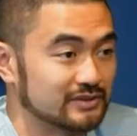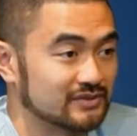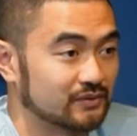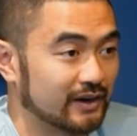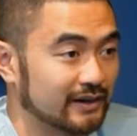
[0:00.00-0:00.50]

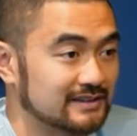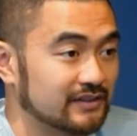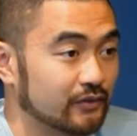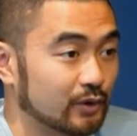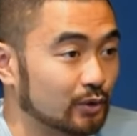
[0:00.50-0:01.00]
very
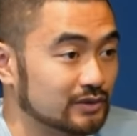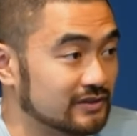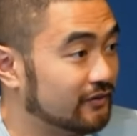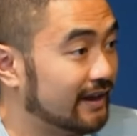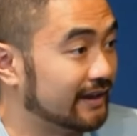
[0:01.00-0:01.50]
difficult to
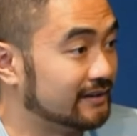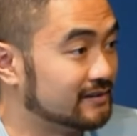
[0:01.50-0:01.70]
find